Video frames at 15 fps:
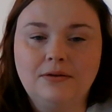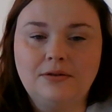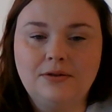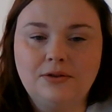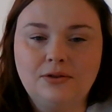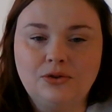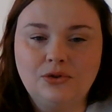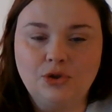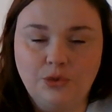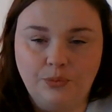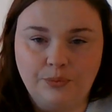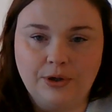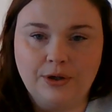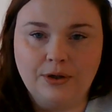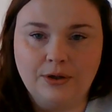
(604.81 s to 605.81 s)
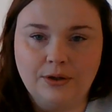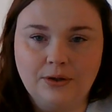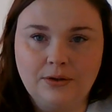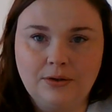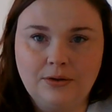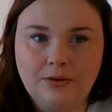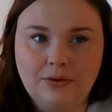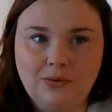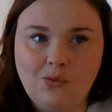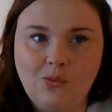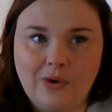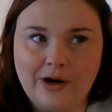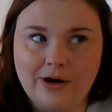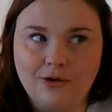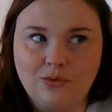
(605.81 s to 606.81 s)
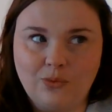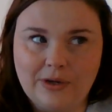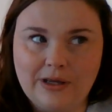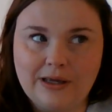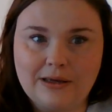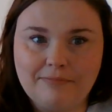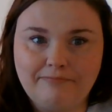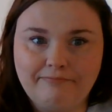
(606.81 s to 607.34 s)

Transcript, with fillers: super super weird week.